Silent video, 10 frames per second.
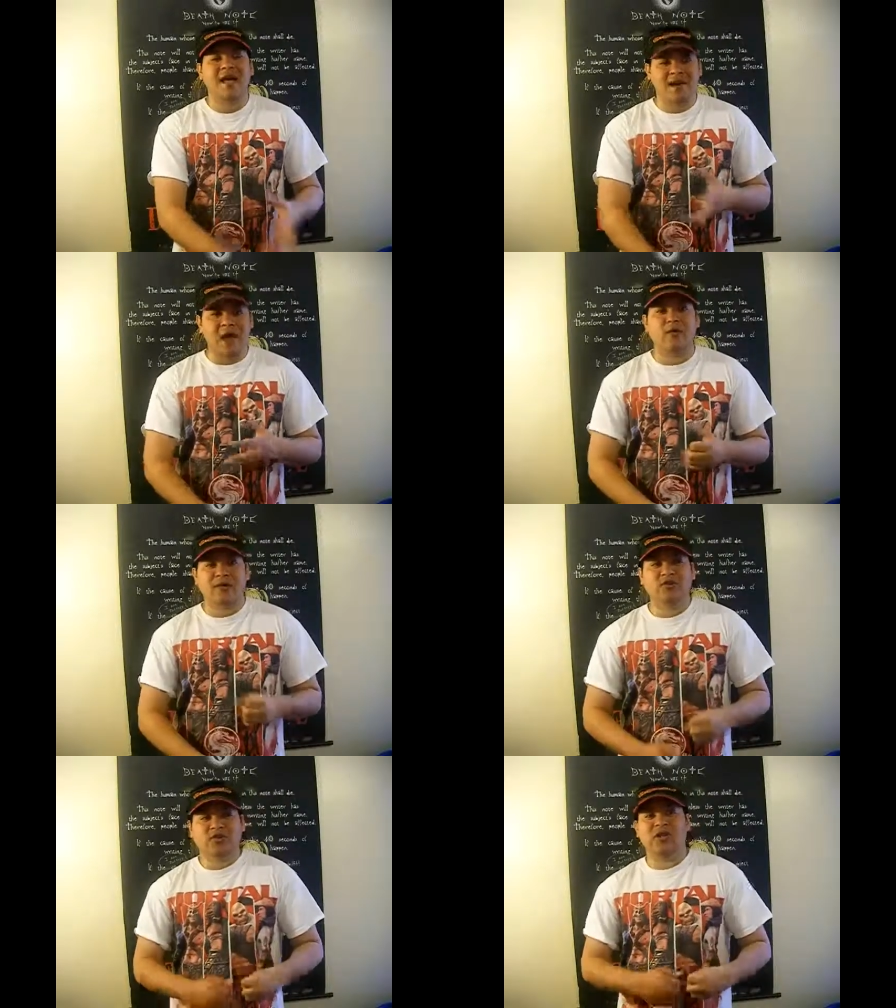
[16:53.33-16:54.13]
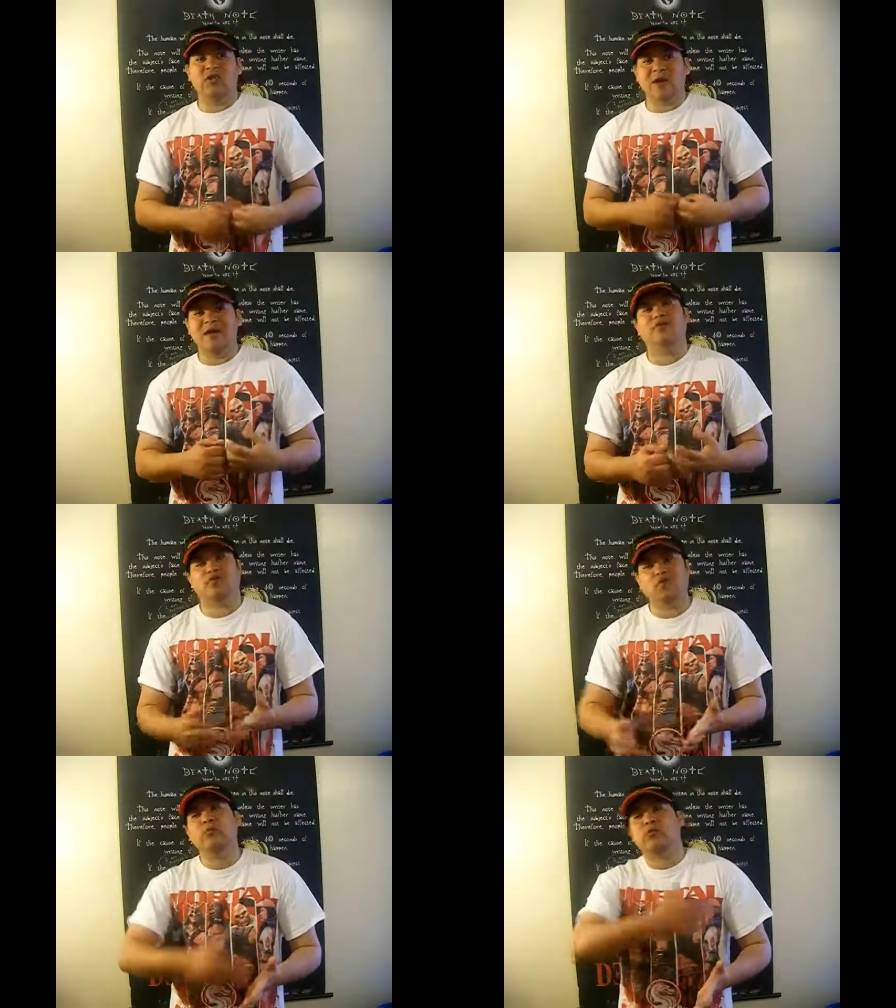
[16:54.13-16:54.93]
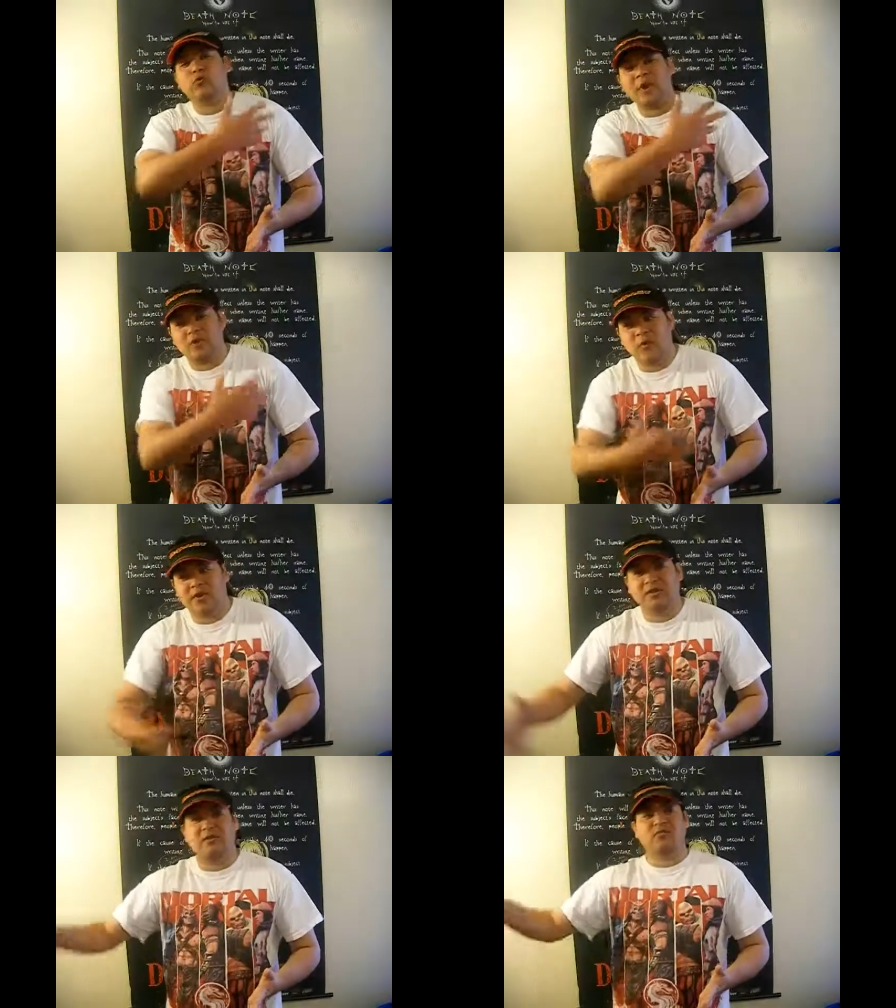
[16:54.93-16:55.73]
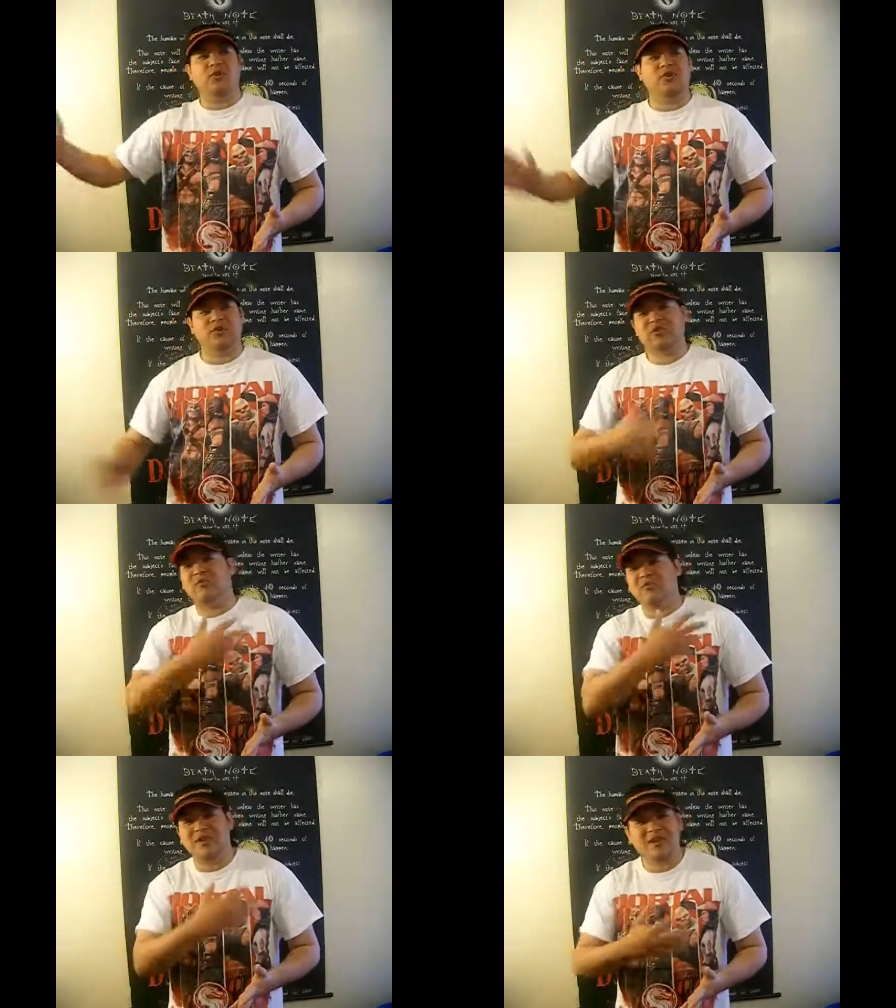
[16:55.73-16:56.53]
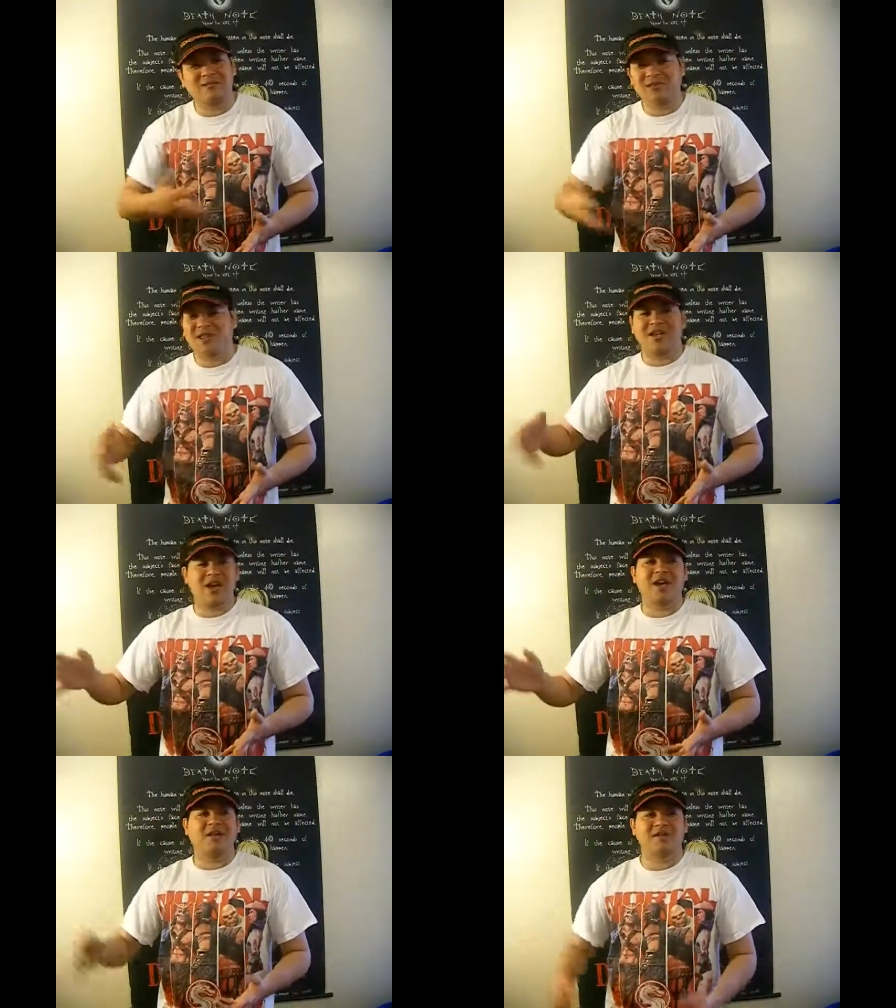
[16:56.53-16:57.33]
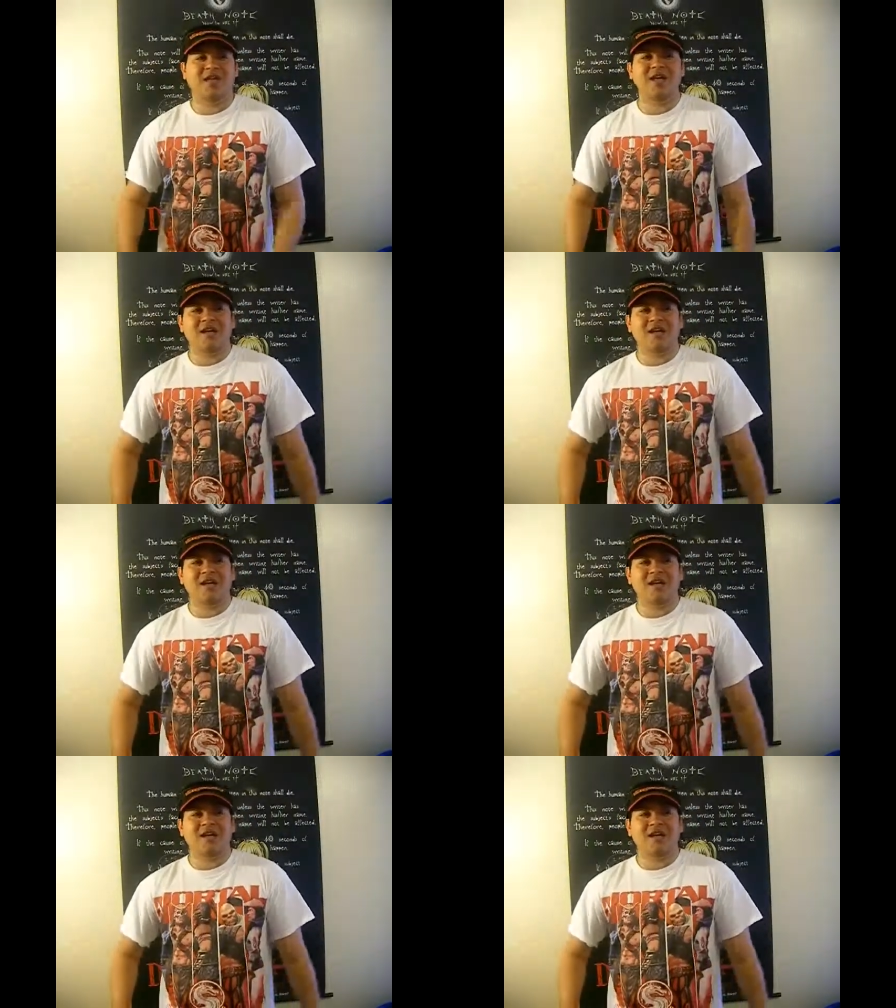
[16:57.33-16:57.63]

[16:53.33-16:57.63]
And that will continue, I assume, throughout the rest of the book. So it didn't really end